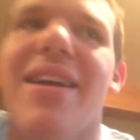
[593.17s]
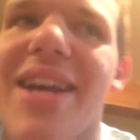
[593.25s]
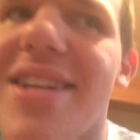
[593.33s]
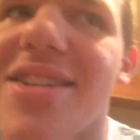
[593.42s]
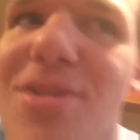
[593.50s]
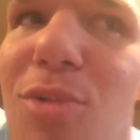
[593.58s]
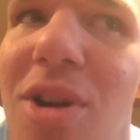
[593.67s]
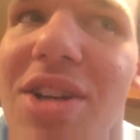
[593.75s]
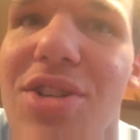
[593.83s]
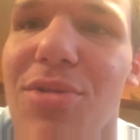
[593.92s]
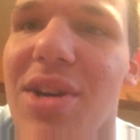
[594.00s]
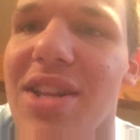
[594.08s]
it doesn't want to
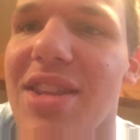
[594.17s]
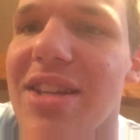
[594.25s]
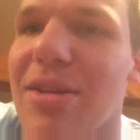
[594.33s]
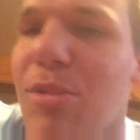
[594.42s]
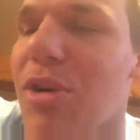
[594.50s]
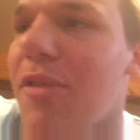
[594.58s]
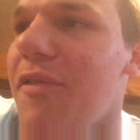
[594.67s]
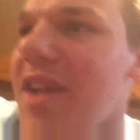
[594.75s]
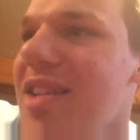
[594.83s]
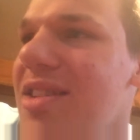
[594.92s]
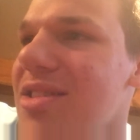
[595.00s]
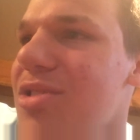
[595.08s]
do anything that will
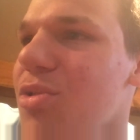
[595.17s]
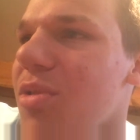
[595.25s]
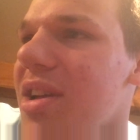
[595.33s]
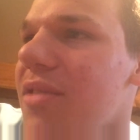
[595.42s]
affect the story